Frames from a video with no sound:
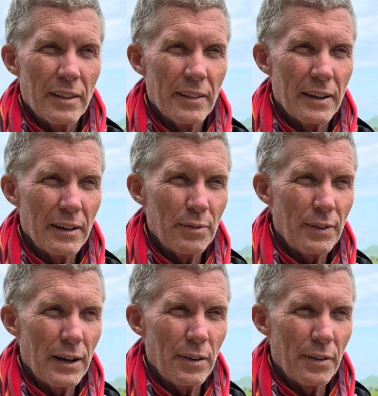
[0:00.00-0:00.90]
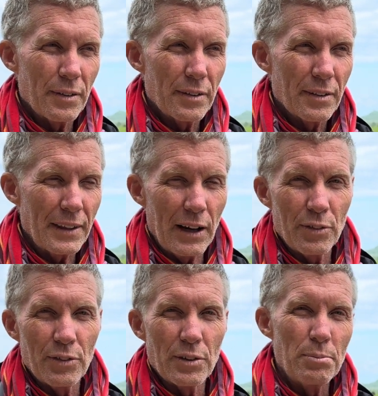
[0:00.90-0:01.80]
they found
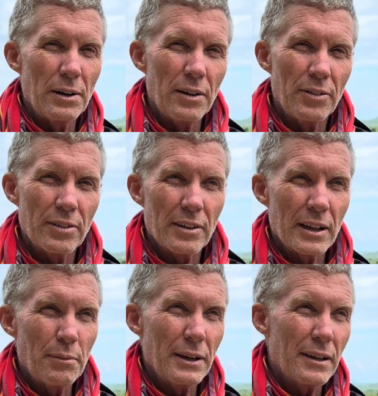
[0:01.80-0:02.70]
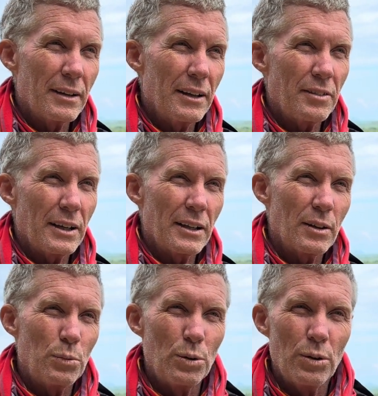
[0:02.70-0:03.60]
thousands of birds coming and hitting the
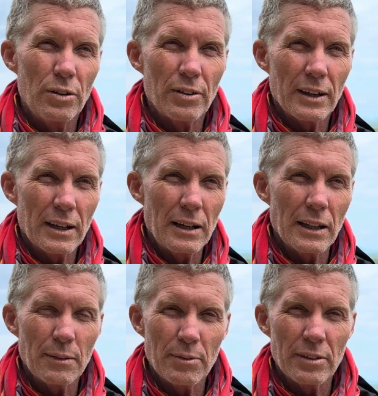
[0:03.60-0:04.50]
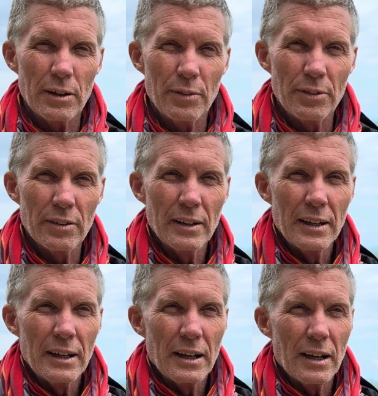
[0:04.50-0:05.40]
walls and killing themselves
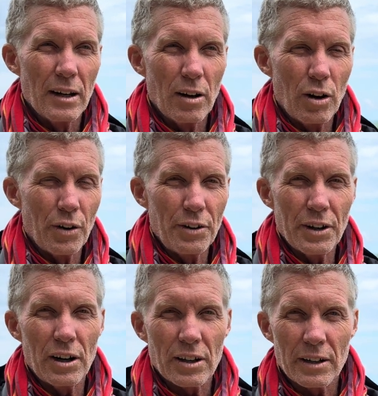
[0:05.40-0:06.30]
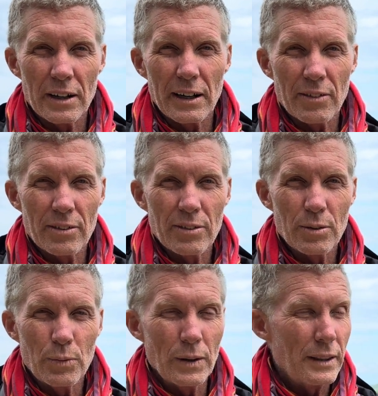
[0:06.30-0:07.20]
on dark nights
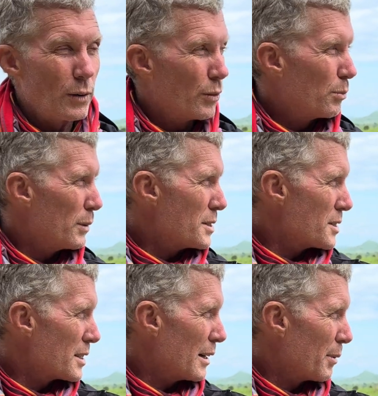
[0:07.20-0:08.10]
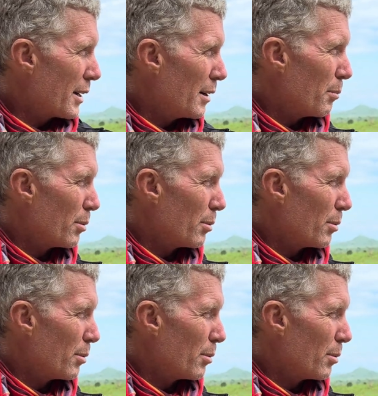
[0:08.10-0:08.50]
when there was mist coming up